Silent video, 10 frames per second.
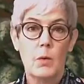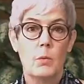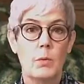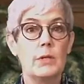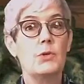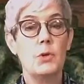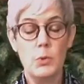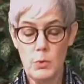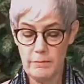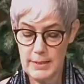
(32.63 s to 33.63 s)
when
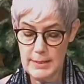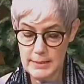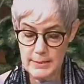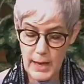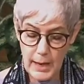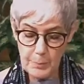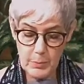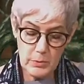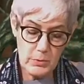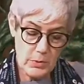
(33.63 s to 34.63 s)
two of the
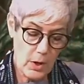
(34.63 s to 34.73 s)
disciples